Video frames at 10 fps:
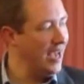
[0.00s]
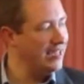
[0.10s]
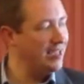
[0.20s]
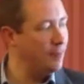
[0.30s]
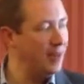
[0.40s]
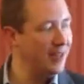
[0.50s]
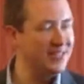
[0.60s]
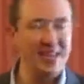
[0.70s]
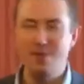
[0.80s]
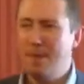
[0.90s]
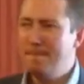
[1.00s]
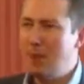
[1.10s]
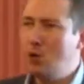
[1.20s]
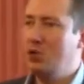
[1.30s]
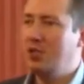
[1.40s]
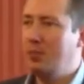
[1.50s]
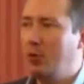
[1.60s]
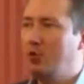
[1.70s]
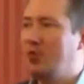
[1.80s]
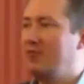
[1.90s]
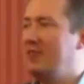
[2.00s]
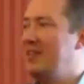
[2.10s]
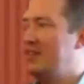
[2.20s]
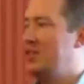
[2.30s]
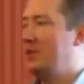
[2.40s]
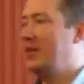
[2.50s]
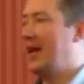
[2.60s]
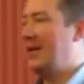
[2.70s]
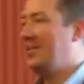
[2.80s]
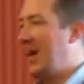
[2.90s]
It's the ability, but most importantly, the reason to engage.